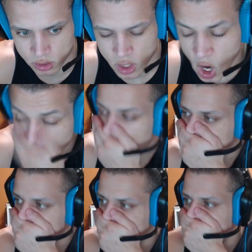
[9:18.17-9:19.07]

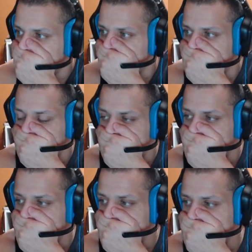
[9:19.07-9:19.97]

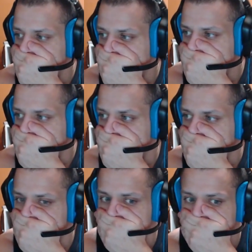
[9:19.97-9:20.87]

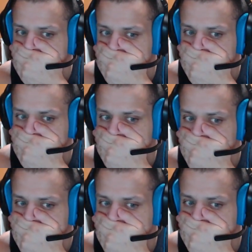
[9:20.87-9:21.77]

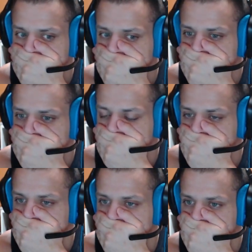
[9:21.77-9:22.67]

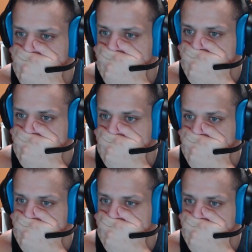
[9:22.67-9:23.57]

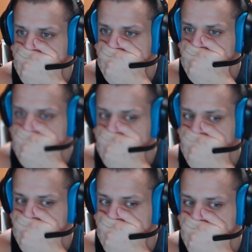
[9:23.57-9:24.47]

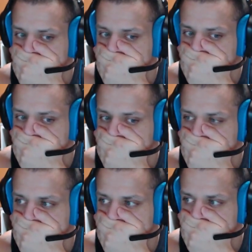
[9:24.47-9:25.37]

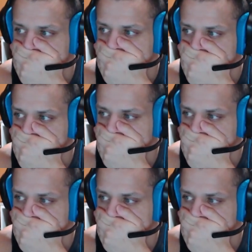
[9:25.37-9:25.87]
Nobody speaks.